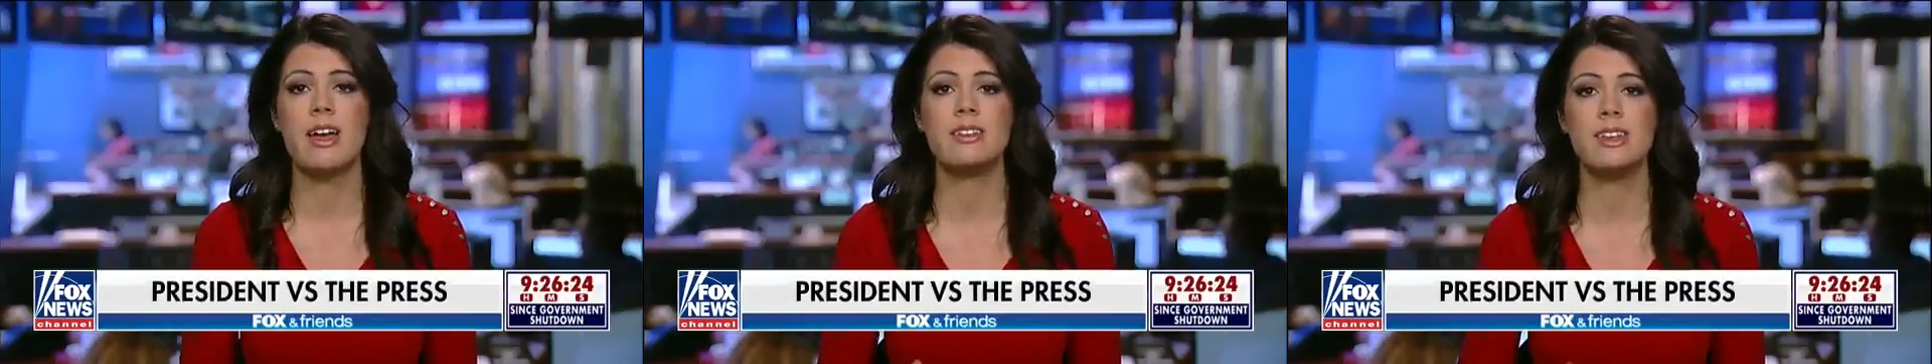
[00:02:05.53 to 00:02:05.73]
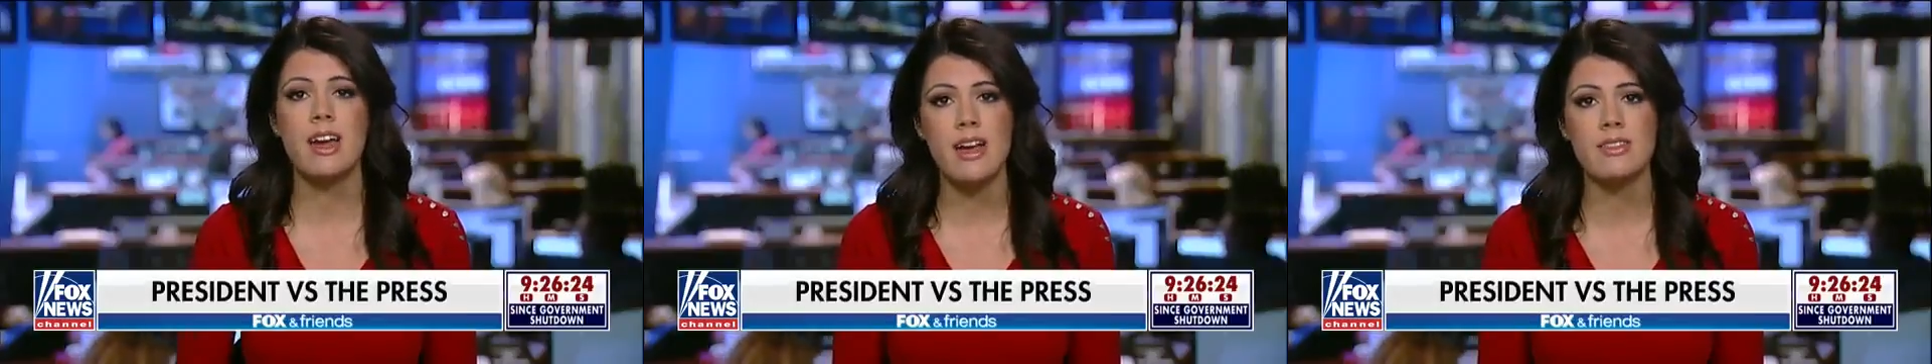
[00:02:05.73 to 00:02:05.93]

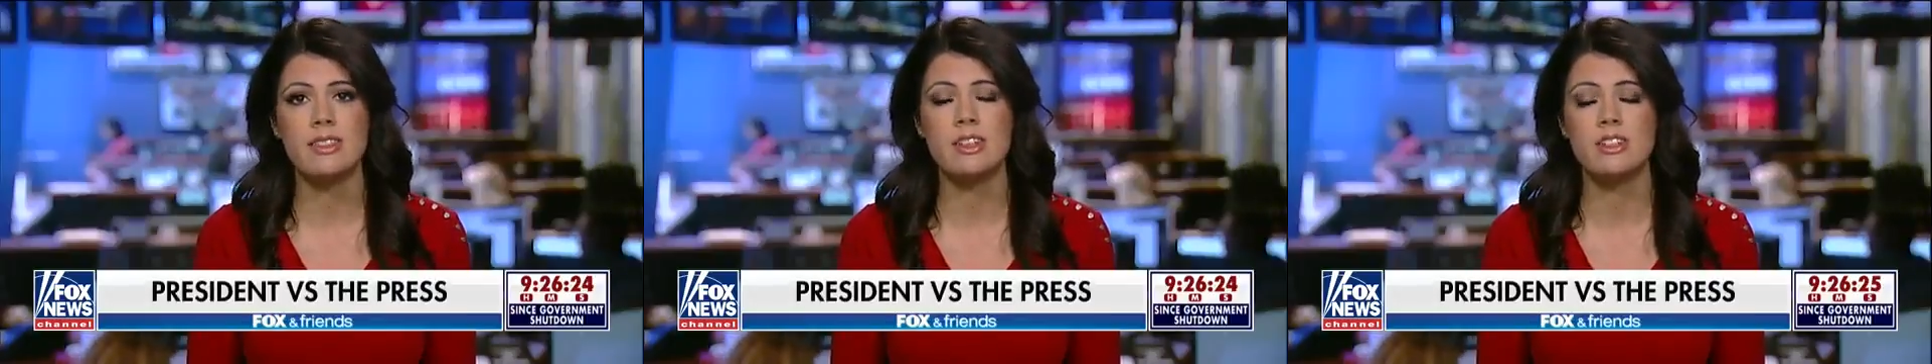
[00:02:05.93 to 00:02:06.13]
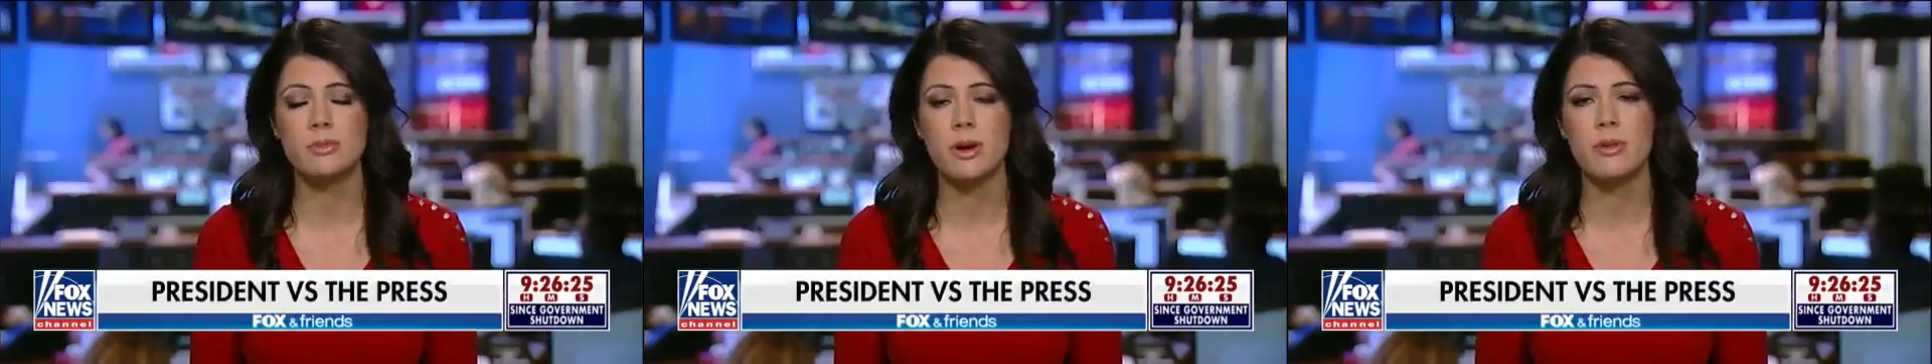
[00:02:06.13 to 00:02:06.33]
And
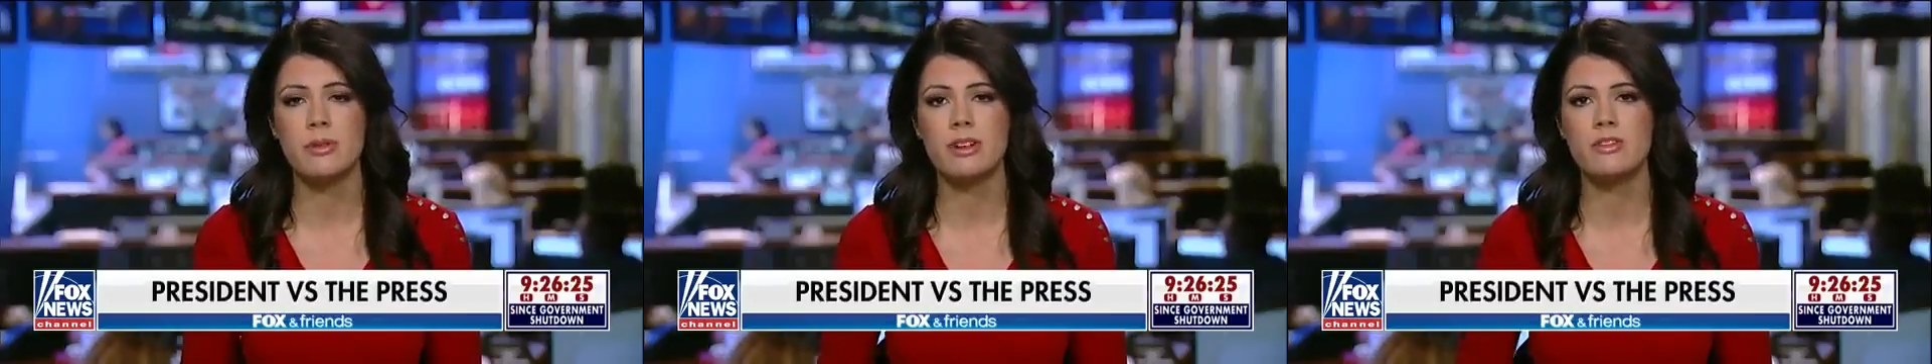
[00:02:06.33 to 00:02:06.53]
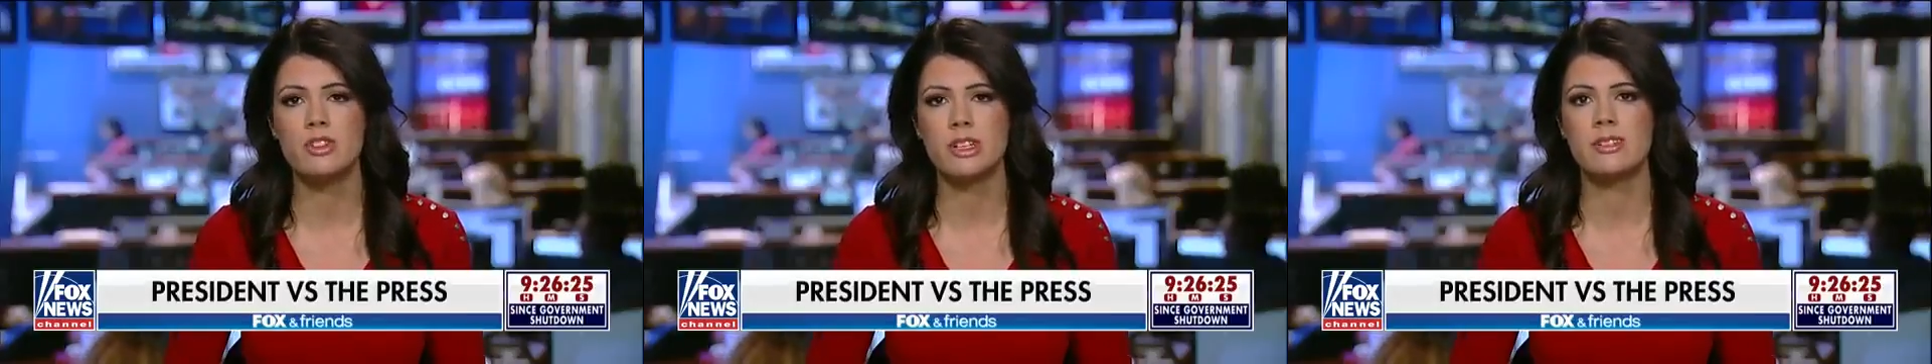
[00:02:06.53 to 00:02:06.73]
yet, the
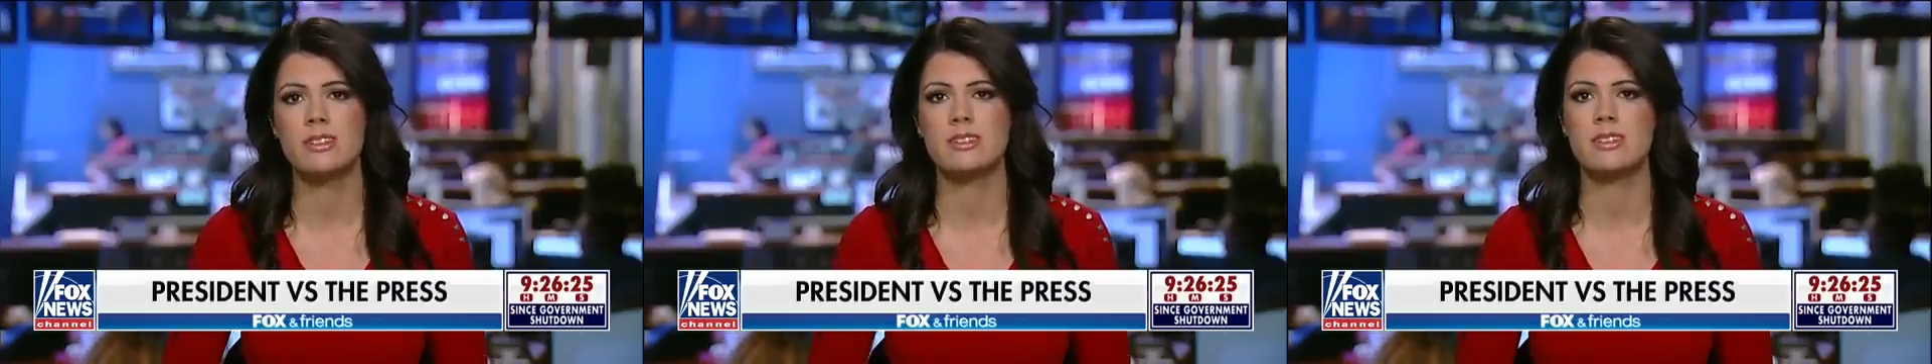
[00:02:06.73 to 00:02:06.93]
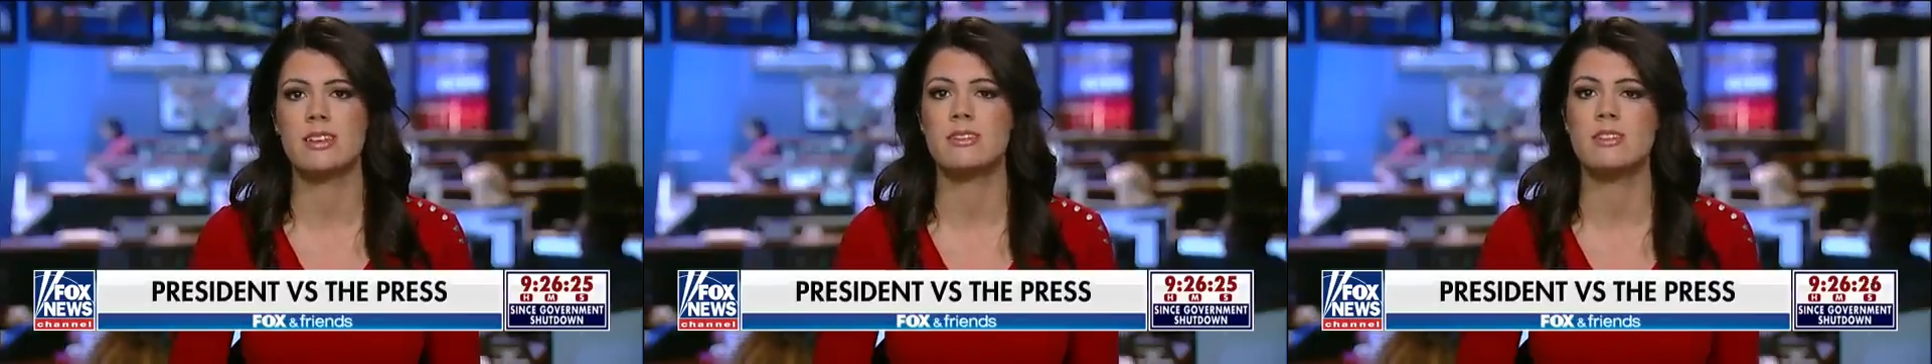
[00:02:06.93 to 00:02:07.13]
Department of Justice